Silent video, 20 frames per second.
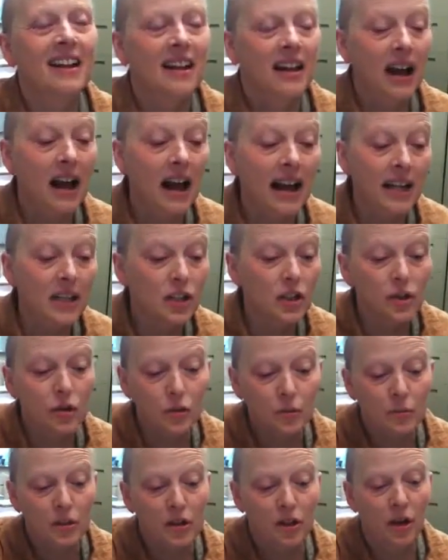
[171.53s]
I
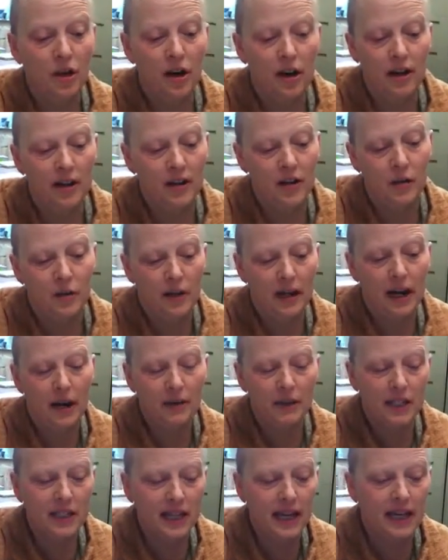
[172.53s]
assume so. All right, so what I
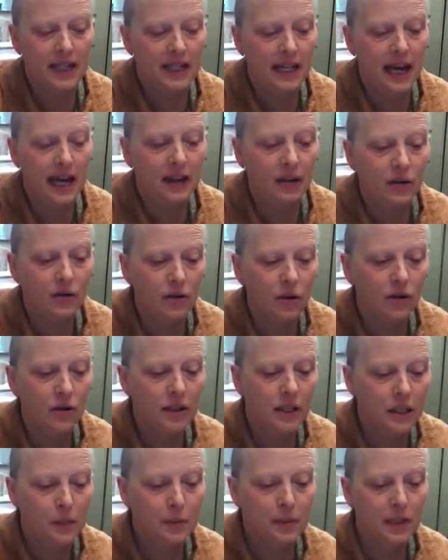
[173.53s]
would say is I don't know the
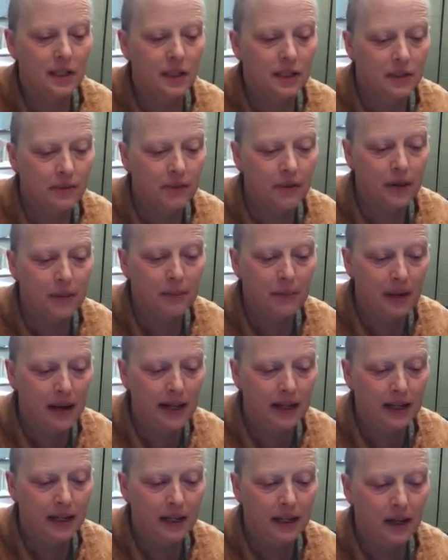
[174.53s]
specific
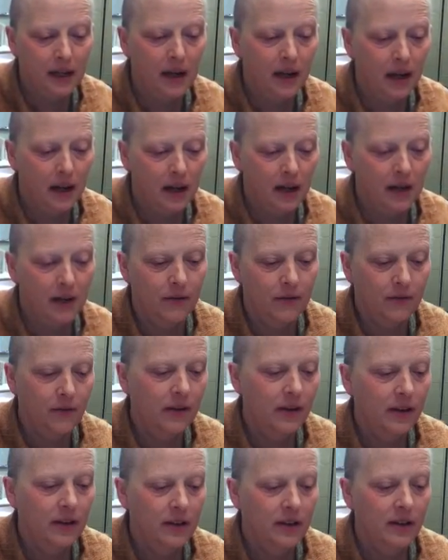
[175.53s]
binding of
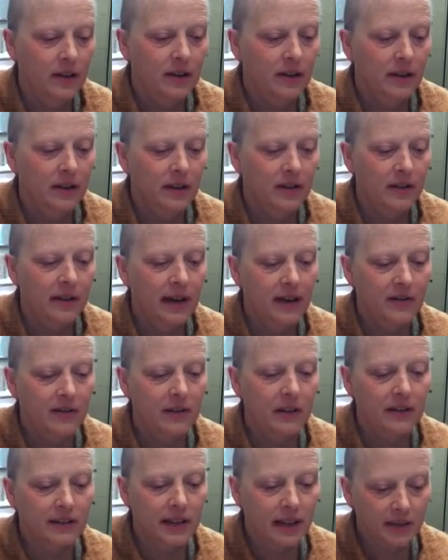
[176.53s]

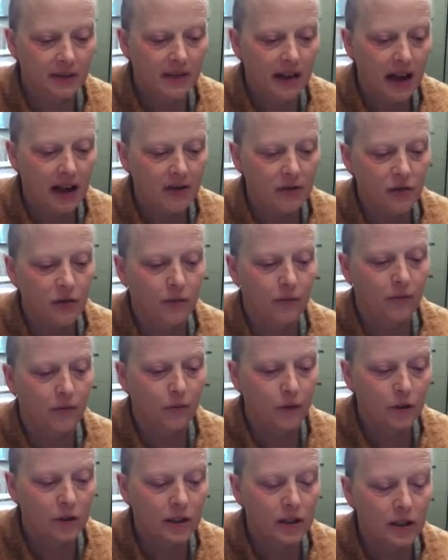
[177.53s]
testosterone
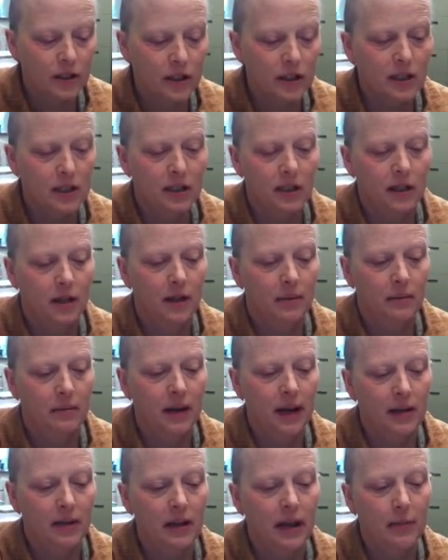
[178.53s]
versus,
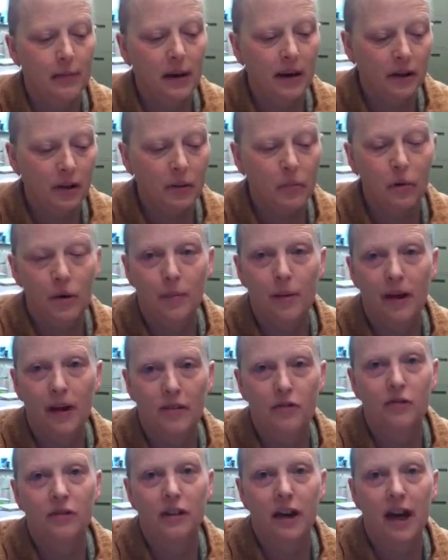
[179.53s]
I probably know more about
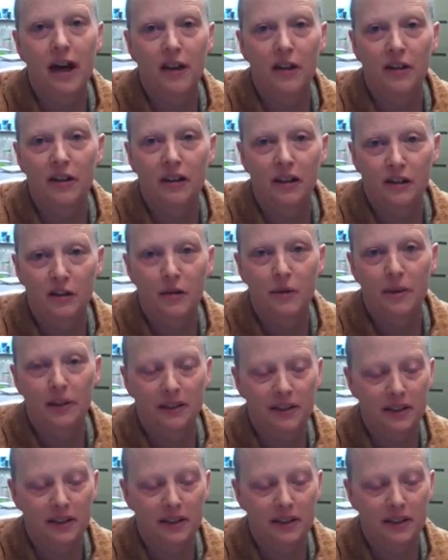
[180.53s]
estradiol than I know about